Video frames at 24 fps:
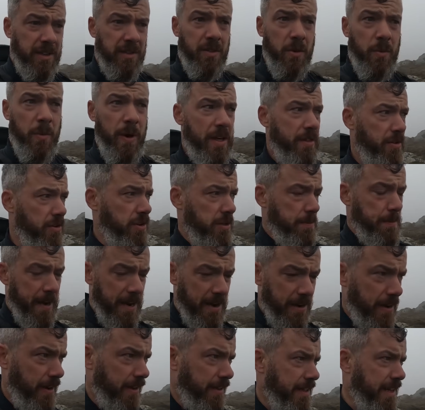the weather has
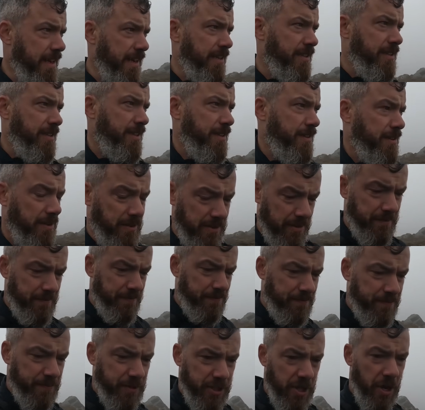been like this.
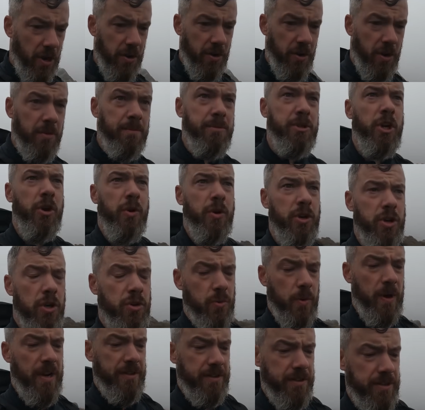So I'm due a
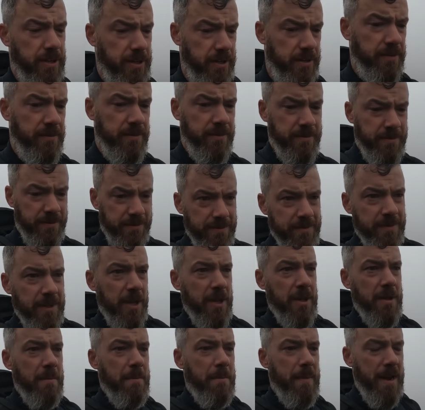good one soon,
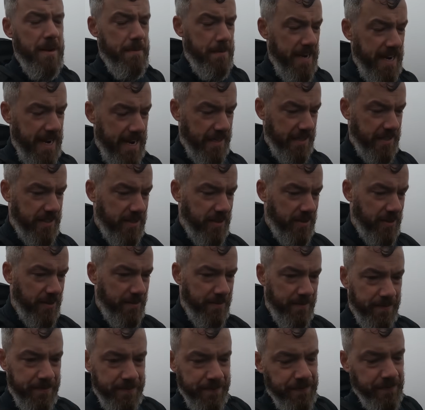maybe next
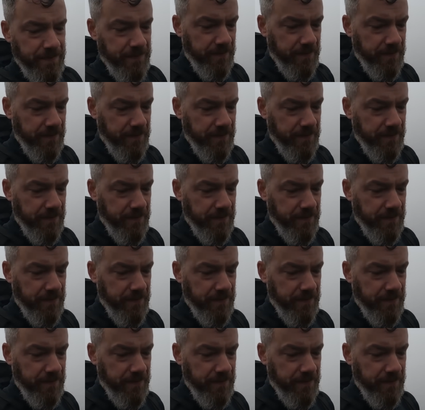time.